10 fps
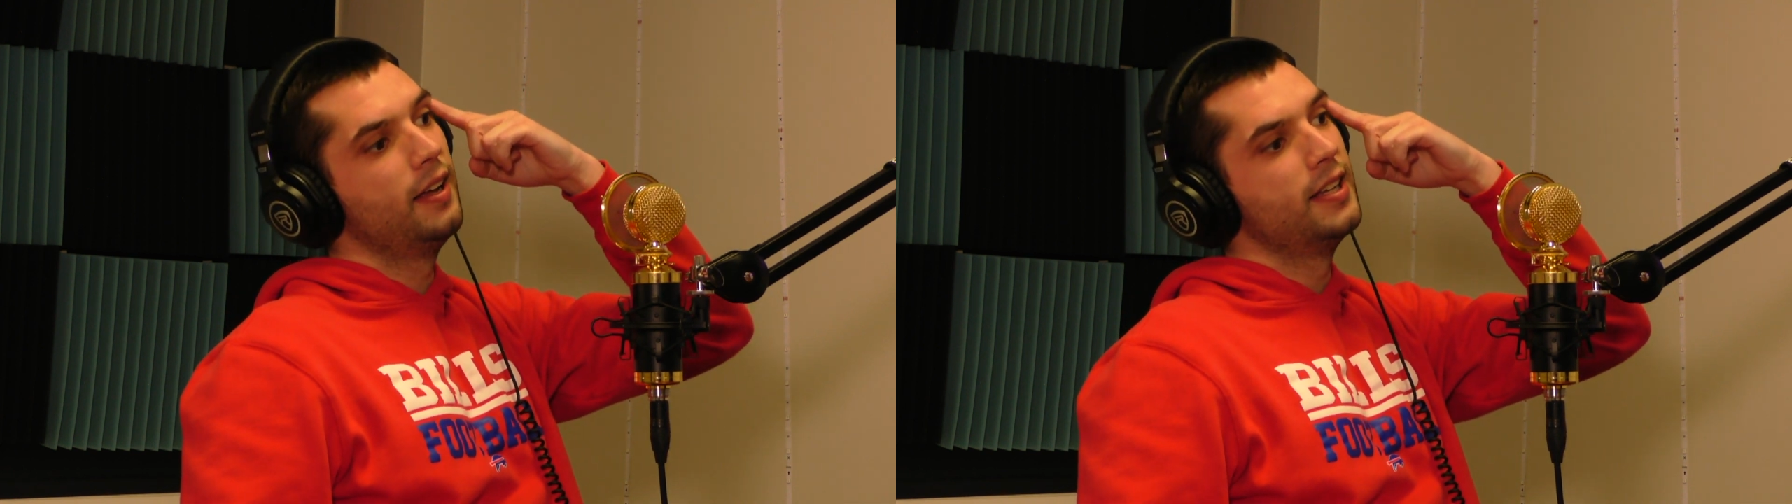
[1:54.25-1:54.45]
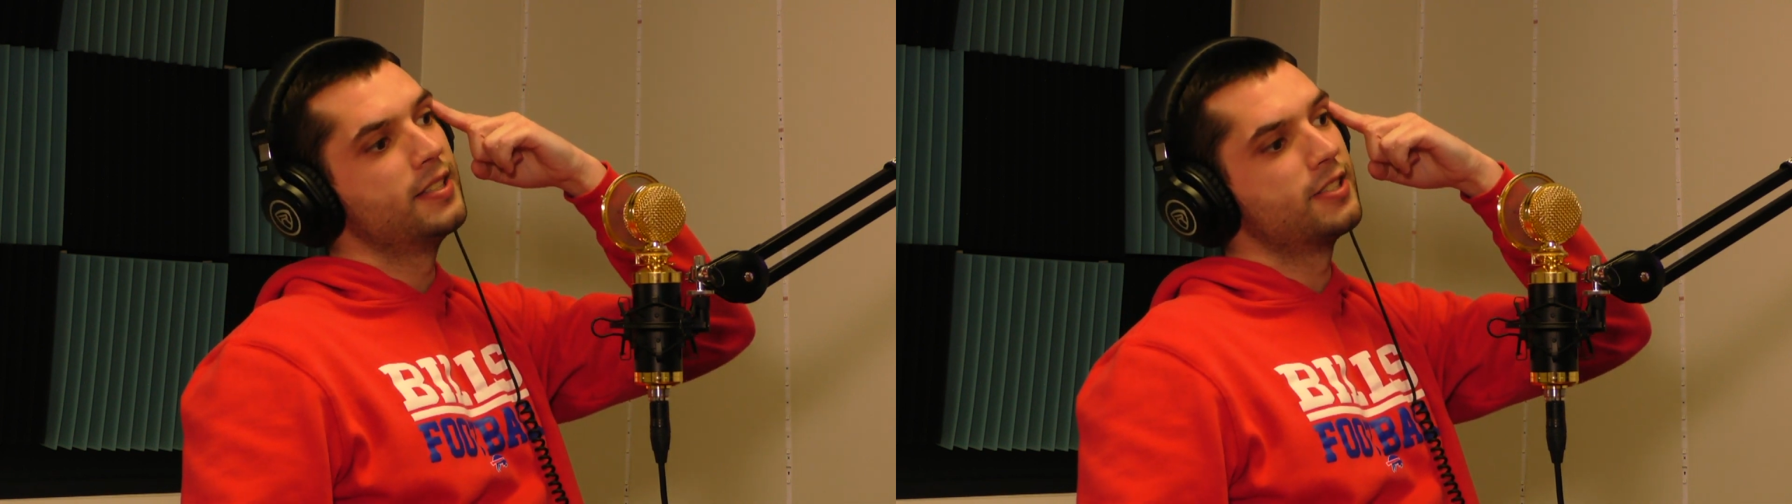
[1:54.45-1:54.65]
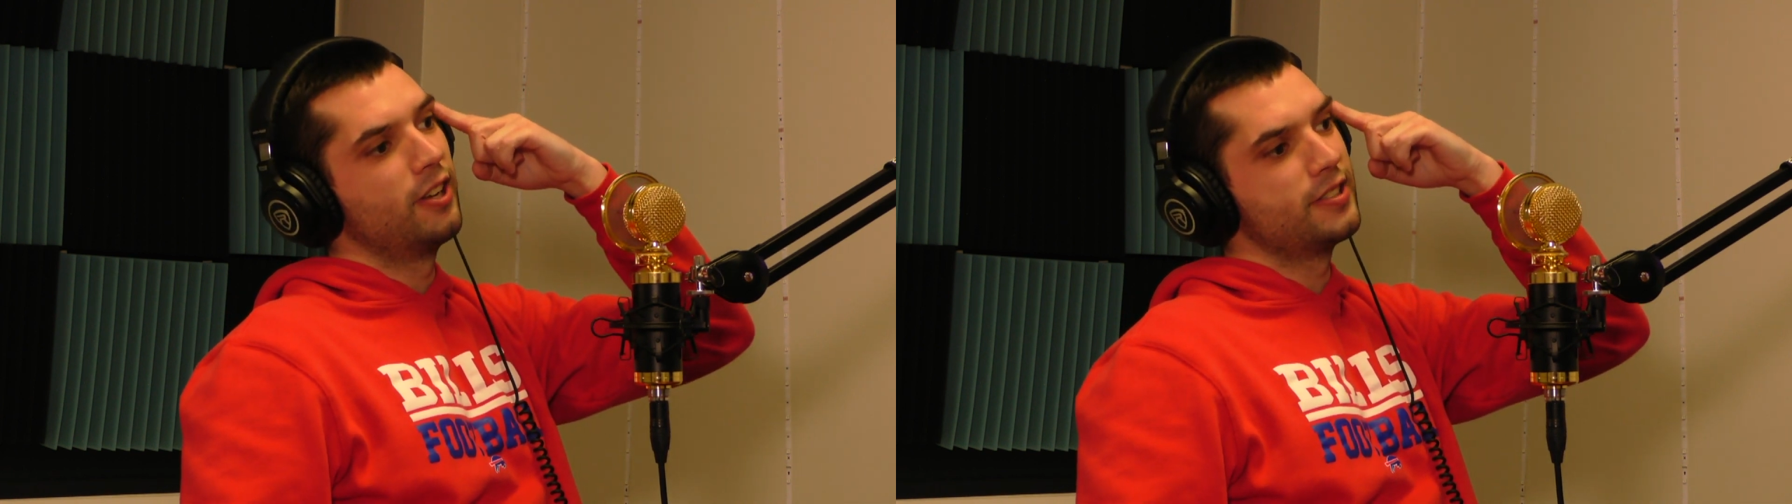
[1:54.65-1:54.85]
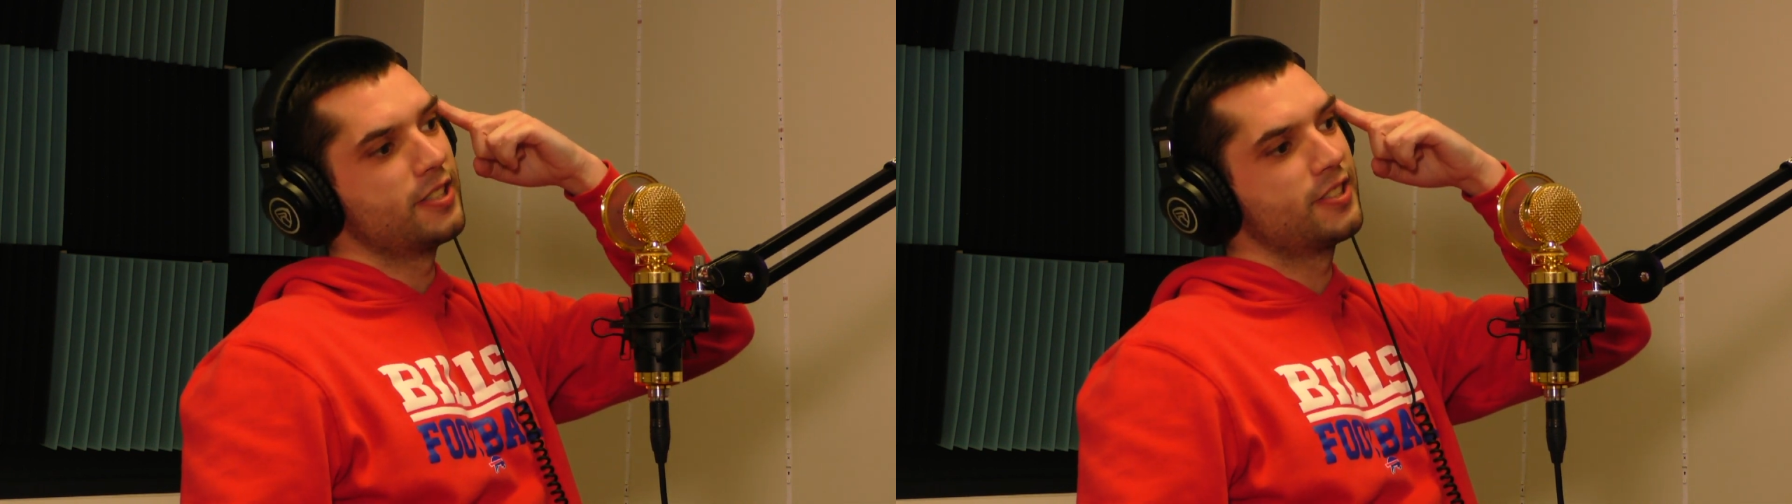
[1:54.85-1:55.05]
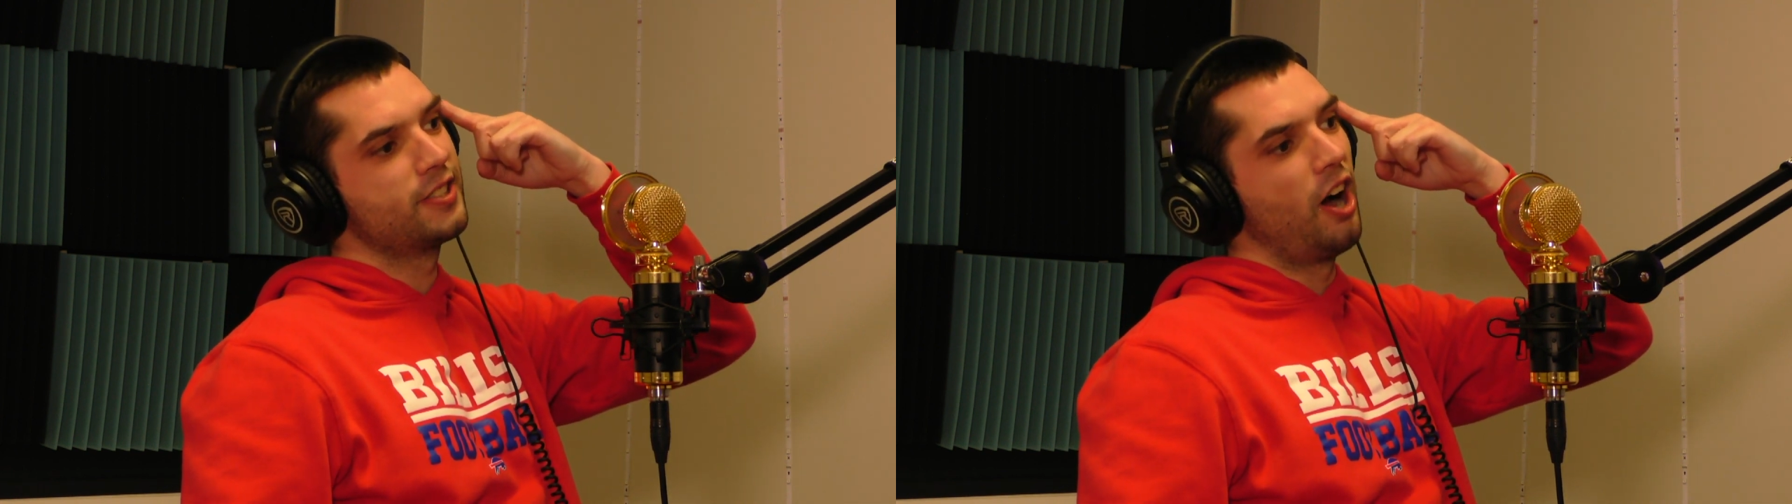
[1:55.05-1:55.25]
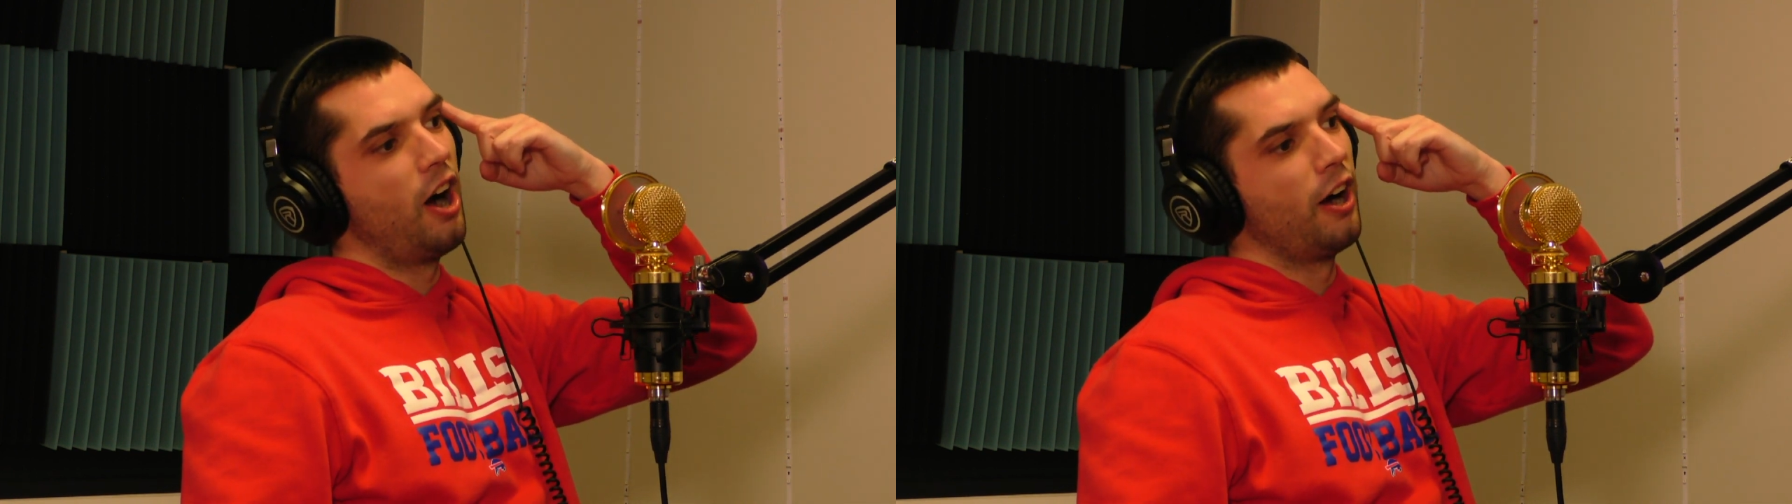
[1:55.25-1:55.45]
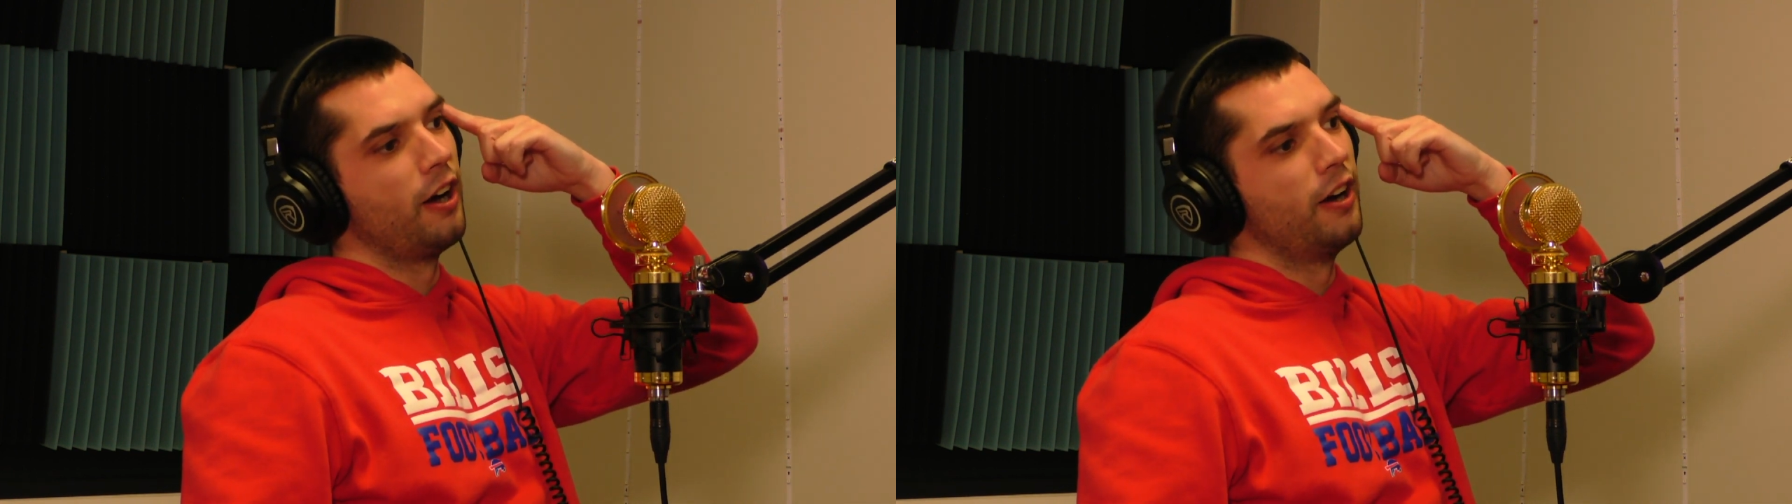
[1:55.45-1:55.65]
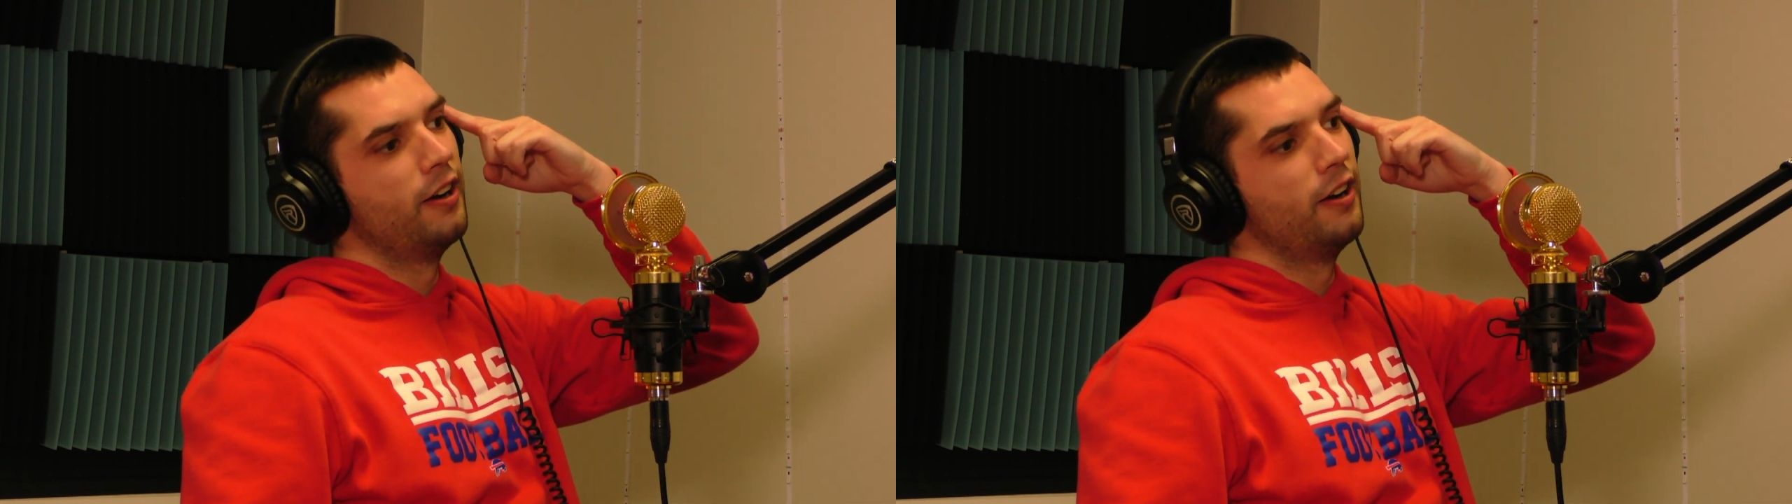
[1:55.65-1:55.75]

He still has a scar